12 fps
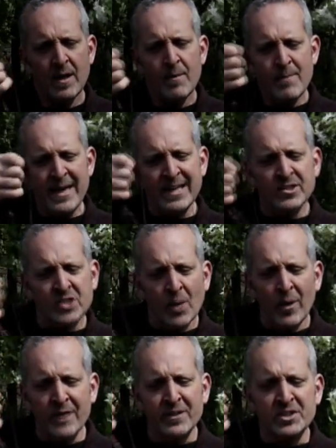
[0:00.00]
making
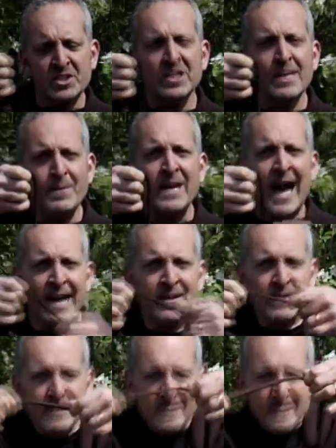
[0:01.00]
somewhat of a slip knot
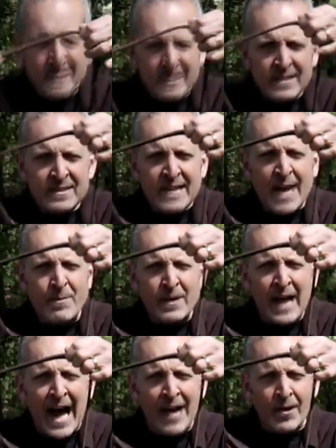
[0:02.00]
type
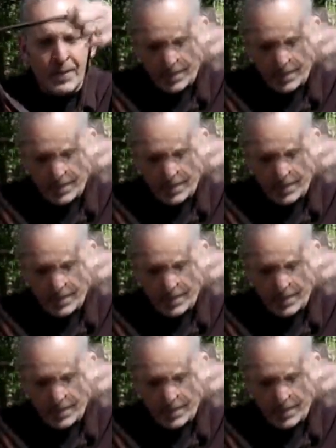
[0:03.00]
collar.